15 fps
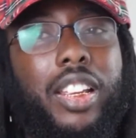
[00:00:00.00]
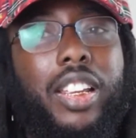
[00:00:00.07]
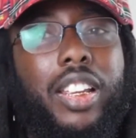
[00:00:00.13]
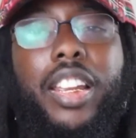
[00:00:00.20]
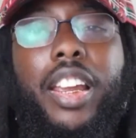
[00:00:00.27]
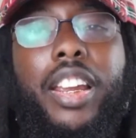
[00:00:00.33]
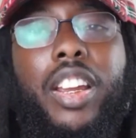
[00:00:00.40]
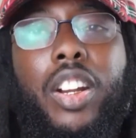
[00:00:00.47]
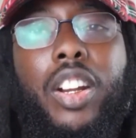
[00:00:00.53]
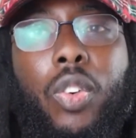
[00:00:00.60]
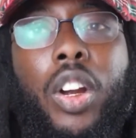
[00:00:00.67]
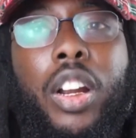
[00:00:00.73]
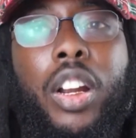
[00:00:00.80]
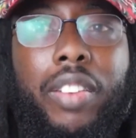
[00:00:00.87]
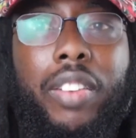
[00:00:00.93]
He ain't gonna
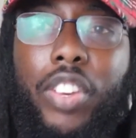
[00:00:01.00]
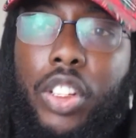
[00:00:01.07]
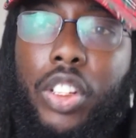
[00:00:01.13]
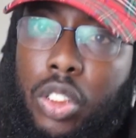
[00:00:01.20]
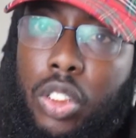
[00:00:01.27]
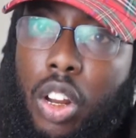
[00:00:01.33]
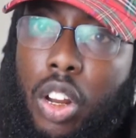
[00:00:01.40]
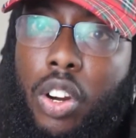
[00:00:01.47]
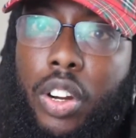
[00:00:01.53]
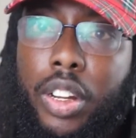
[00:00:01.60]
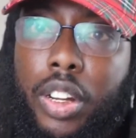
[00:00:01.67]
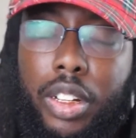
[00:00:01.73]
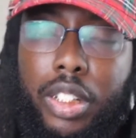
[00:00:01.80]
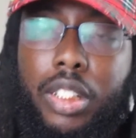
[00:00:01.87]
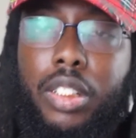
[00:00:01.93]
run. He feels sorry.
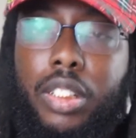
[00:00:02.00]
He's,